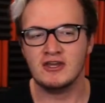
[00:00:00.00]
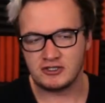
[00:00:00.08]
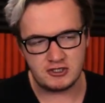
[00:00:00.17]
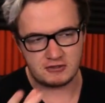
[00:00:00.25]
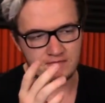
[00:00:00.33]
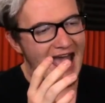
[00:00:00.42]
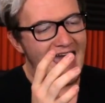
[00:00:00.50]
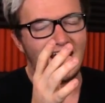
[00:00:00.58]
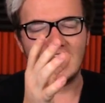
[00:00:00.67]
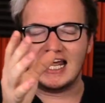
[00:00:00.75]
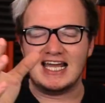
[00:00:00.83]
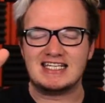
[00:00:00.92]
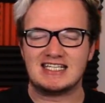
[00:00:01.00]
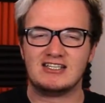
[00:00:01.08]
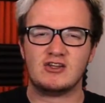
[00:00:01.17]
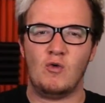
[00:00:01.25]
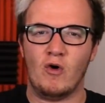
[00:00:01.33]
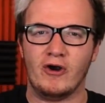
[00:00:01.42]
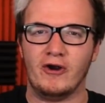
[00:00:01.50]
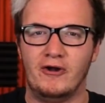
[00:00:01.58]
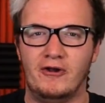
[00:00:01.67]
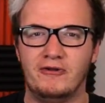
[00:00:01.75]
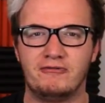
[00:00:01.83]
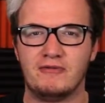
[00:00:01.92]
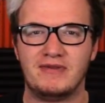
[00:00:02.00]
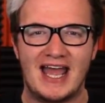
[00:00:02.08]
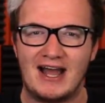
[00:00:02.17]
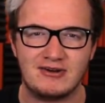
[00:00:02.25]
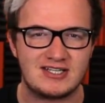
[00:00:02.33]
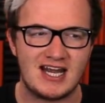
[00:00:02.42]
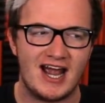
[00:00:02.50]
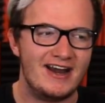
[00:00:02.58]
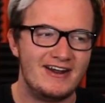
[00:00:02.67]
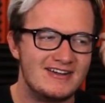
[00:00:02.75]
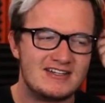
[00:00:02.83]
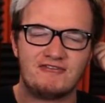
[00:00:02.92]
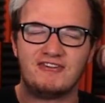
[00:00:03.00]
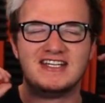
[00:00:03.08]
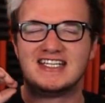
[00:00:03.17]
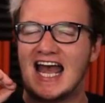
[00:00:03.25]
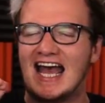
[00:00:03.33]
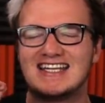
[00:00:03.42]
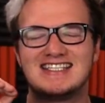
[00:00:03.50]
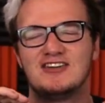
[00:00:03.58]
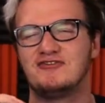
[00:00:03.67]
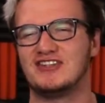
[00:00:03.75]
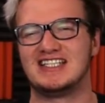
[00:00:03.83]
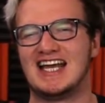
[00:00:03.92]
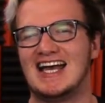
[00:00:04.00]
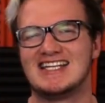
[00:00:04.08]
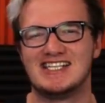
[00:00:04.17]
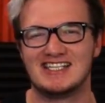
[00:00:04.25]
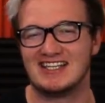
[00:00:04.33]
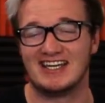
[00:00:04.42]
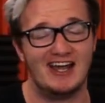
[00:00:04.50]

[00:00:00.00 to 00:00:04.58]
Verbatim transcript: just analyzing the world from the outside in is a fantastic, fantastic thing.